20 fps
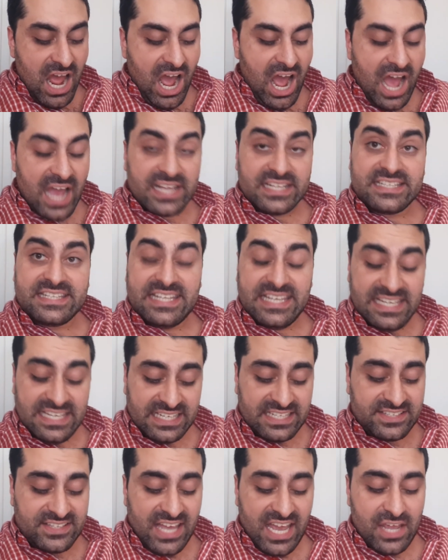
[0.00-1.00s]
I
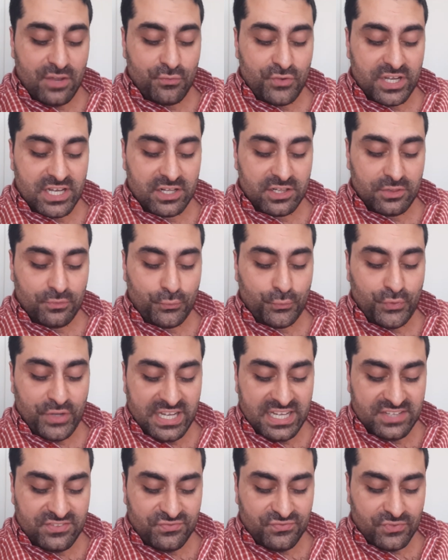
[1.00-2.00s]
think they will
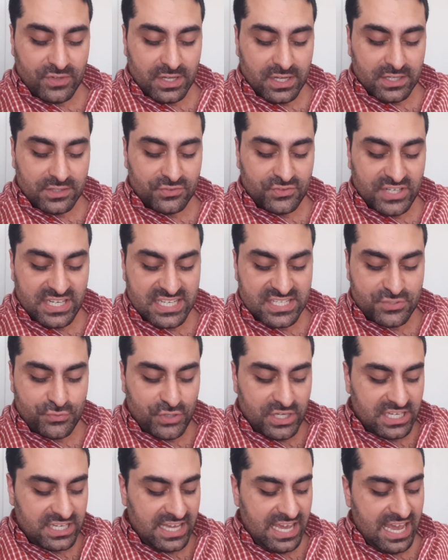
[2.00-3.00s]
win this
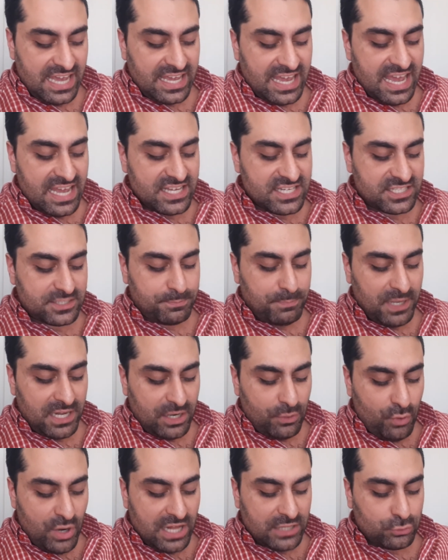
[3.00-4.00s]
week against
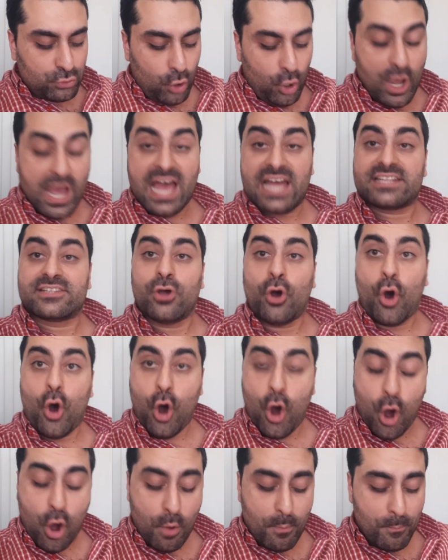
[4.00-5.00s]
Benevento at
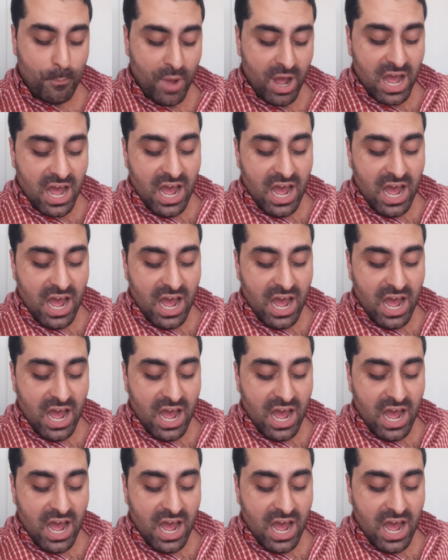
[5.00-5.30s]
home